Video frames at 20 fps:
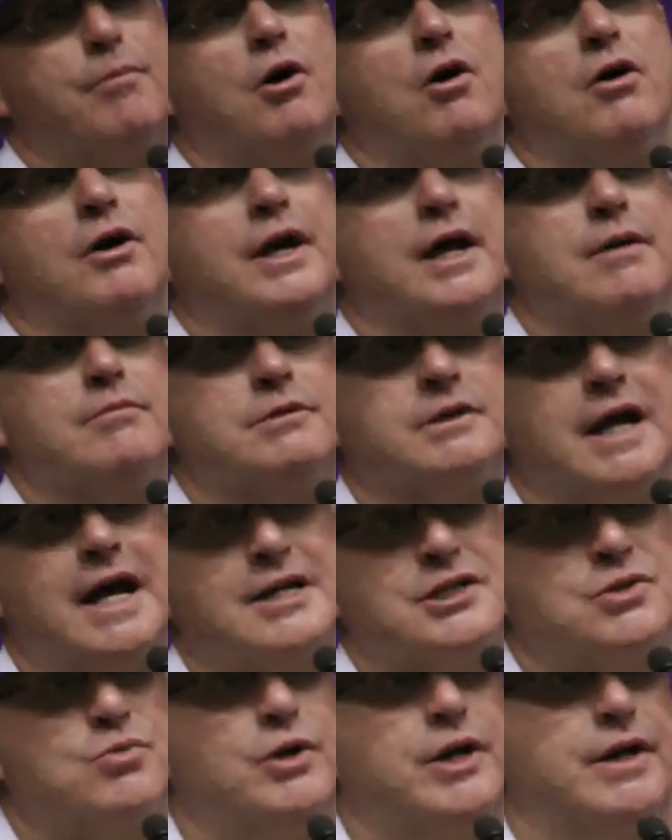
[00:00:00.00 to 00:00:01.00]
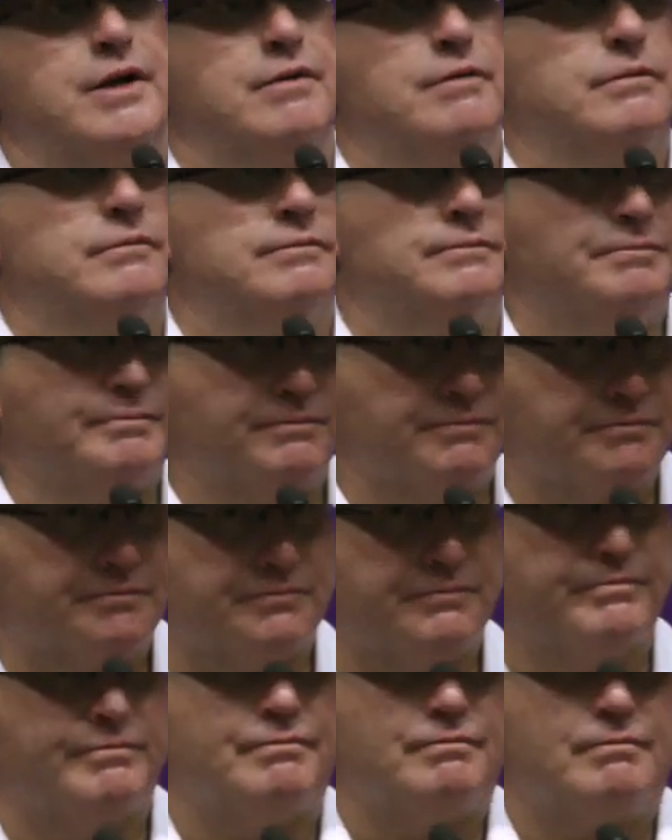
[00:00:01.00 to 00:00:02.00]
of ball games last week
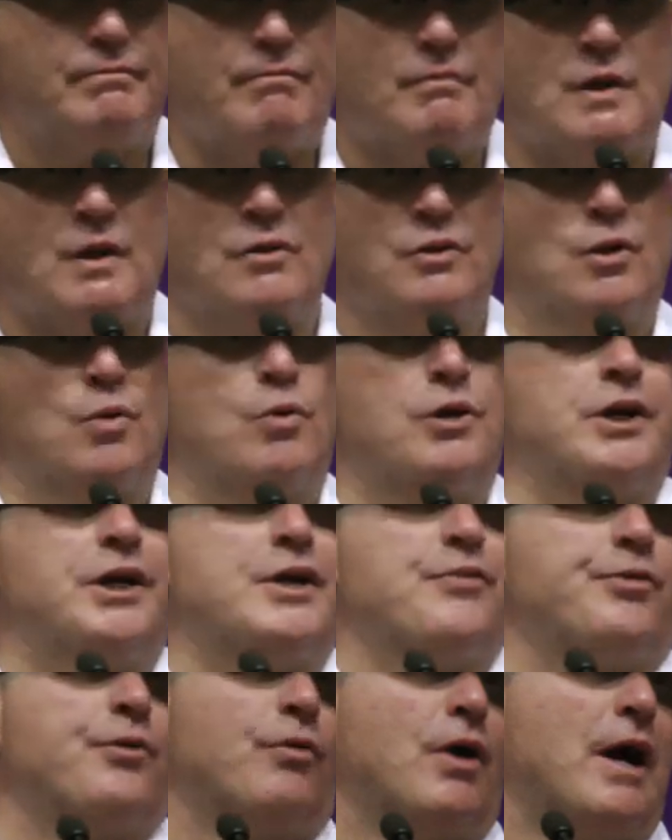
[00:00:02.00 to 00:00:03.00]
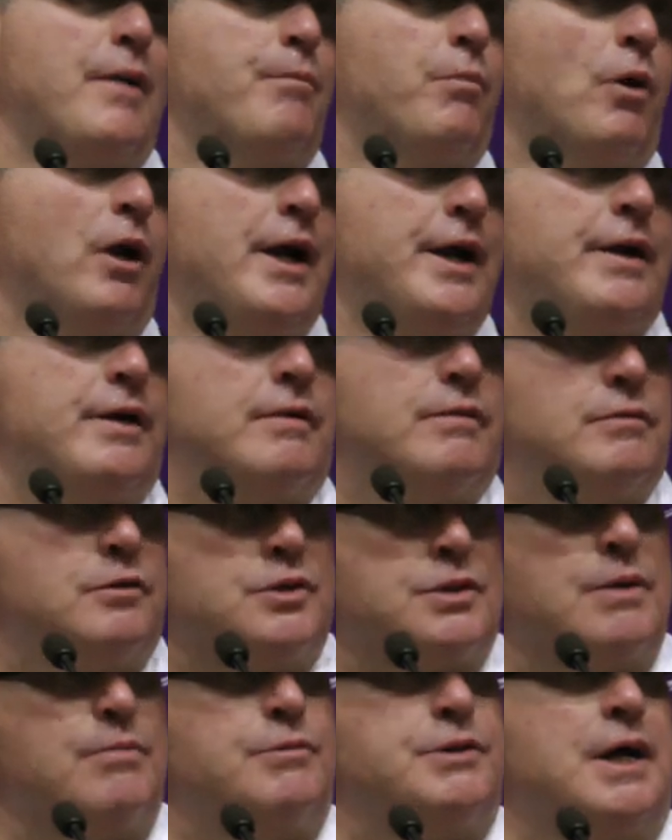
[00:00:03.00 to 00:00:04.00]
that when you get the right break,
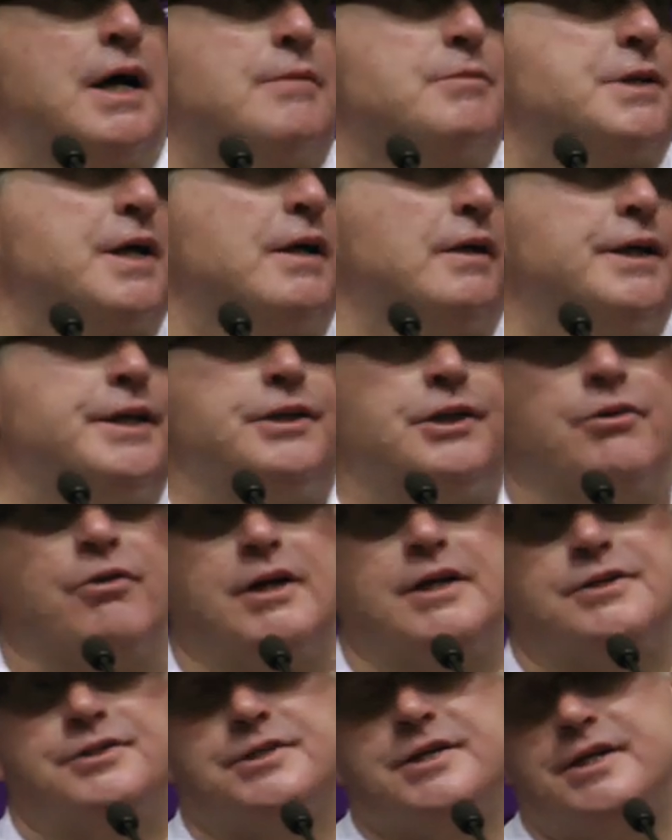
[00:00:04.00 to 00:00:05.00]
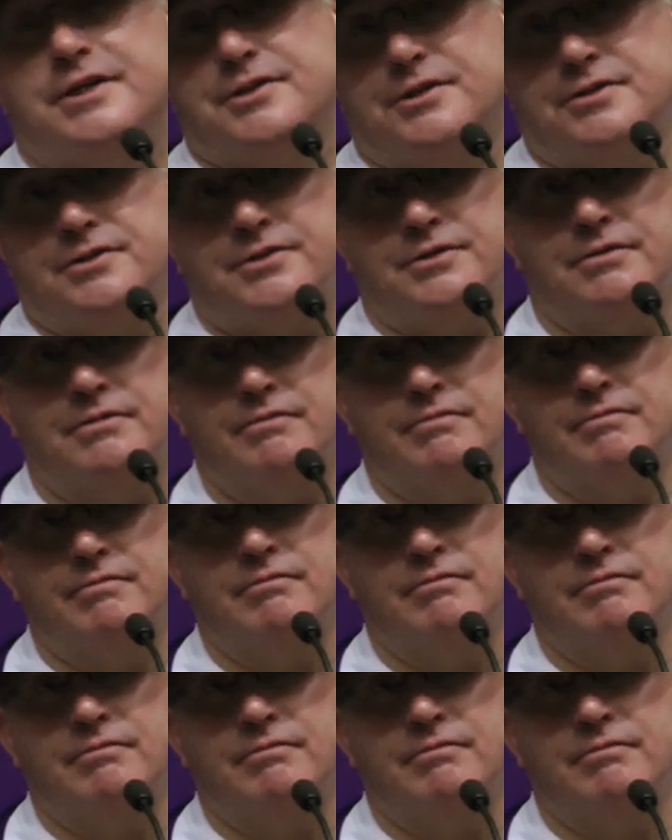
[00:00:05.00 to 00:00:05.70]
sometimes they lead to great seasons.